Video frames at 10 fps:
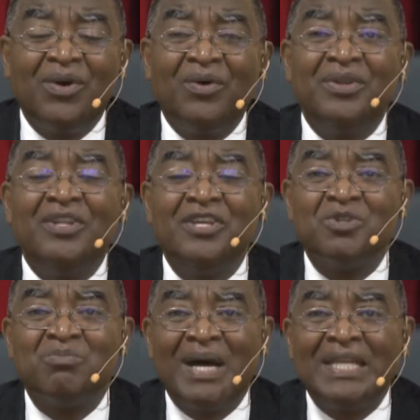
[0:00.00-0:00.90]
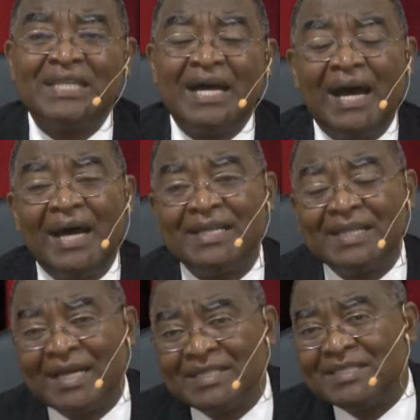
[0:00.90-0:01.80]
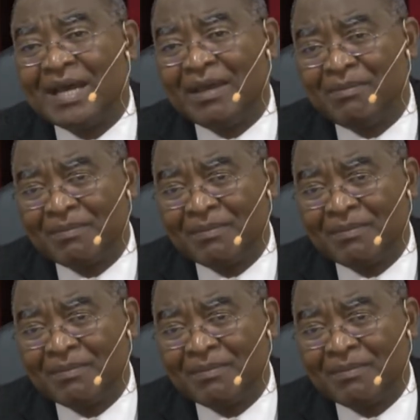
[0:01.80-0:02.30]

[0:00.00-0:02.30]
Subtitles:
on this matter at that time?